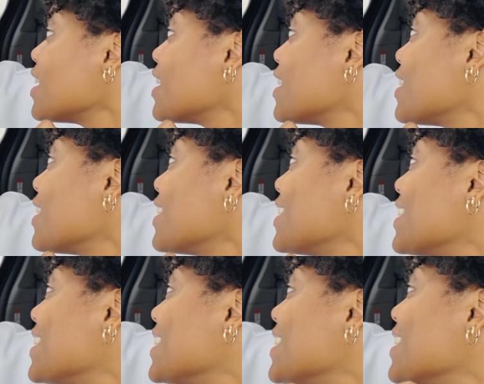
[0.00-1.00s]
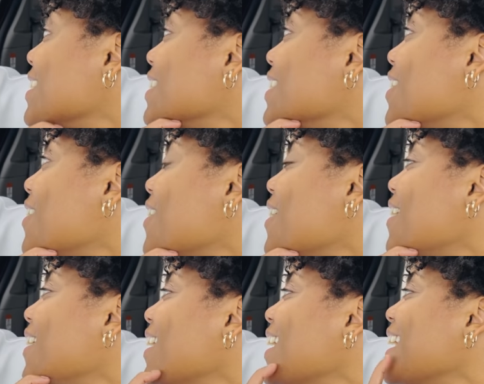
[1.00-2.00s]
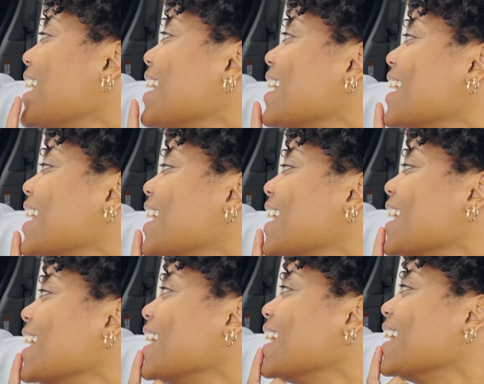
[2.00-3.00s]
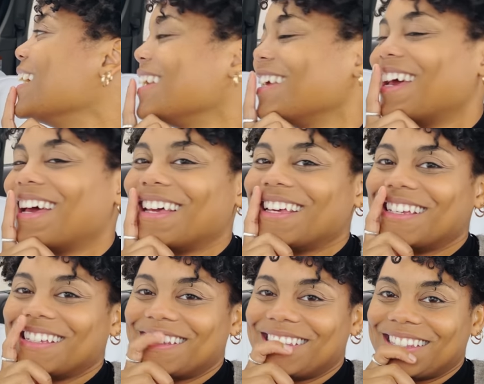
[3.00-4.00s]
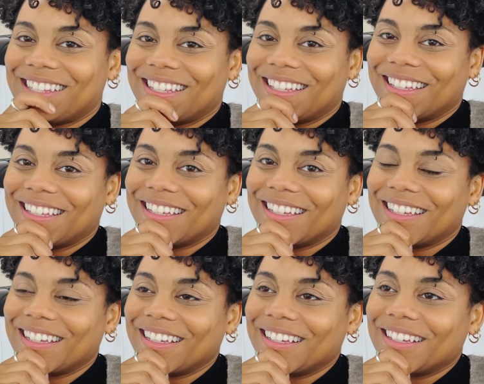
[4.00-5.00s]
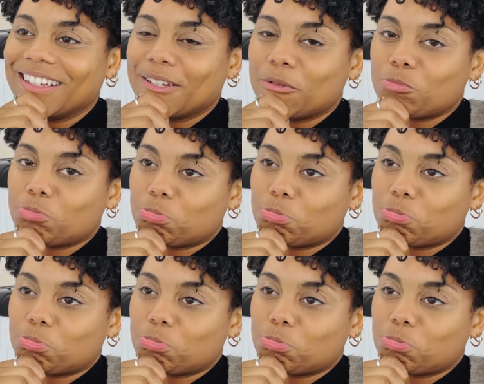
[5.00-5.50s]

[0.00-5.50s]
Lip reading: (silent)